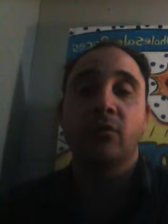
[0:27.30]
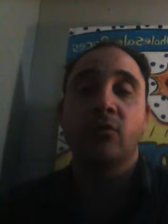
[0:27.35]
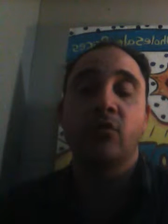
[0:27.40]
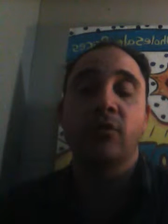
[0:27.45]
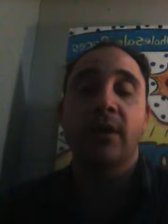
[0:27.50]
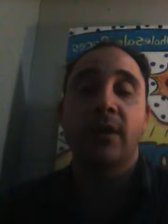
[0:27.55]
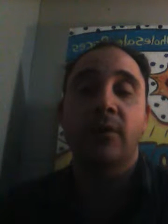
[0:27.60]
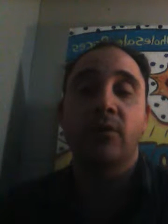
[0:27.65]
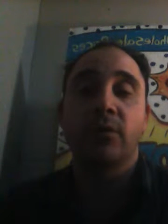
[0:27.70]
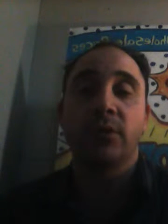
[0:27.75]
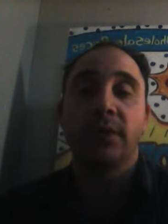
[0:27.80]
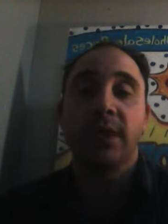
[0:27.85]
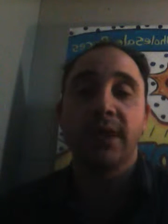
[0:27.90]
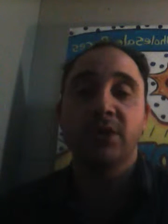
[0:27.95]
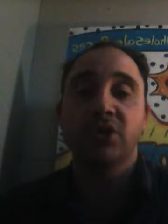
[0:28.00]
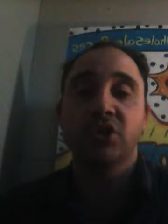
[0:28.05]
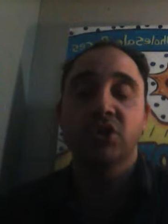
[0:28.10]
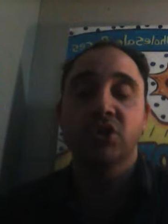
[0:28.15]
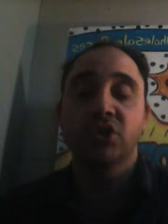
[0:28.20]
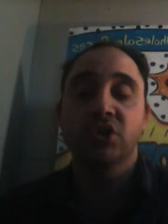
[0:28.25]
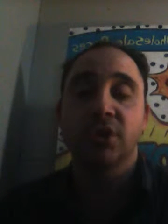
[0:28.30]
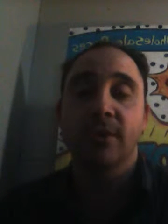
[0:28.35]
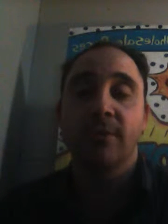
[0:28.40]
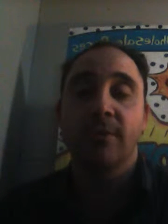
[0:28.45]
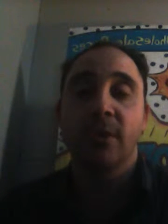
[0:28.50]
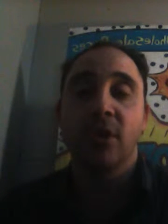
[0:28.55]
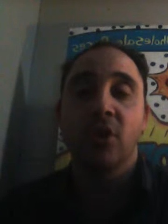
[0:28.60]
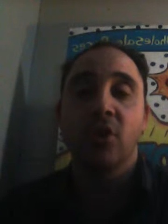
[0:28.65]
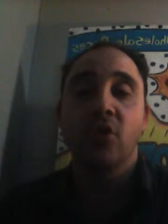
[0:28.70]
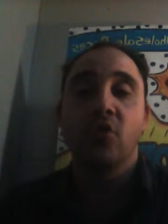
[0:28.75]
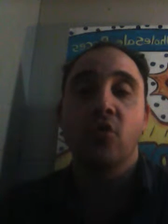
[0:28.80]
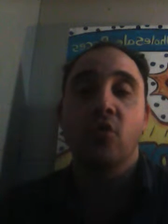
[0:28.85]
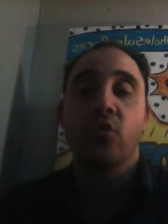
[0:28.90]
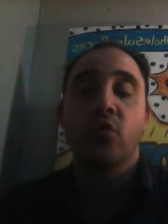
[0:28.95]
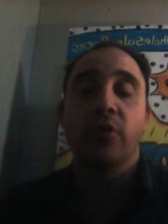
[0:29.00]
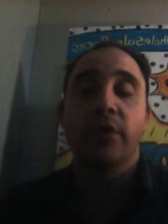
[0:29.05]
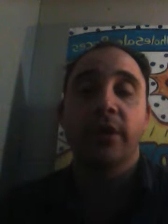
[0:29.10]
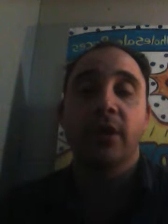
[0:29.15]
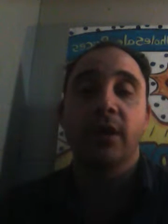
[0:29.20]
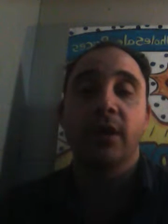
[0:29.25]
through that relationship
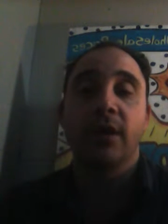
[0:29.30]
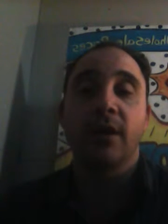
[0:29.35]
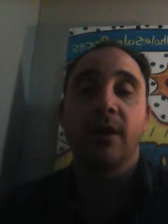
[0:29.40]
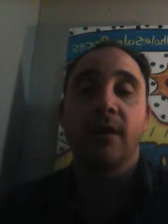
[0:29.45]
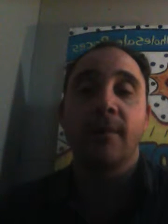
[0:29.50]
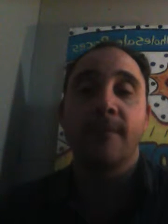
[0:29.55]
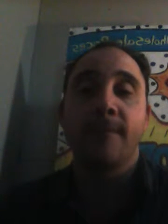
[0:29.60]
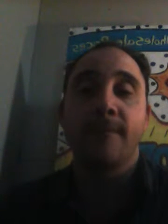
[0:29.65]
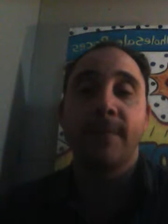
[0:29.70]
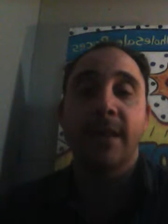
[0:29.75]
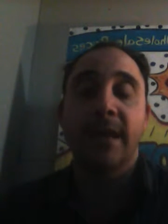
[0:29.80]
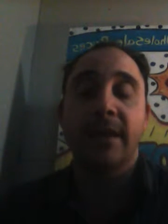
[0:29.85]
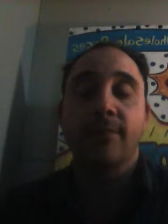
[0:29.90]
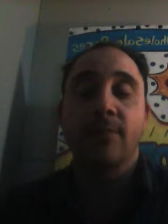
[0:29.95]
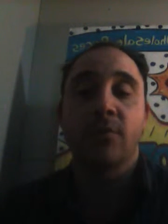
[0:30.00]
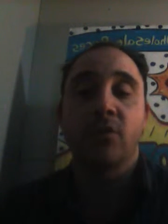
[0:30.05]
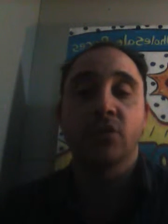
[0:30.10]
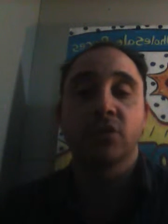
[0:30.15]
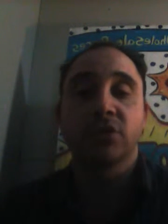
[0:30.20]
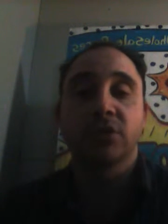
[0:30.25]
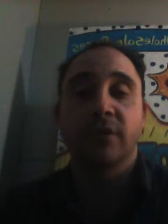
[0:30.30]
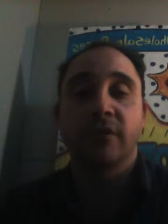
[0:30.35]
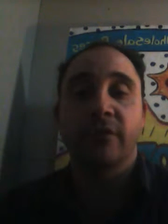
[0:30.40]
where you're going to make most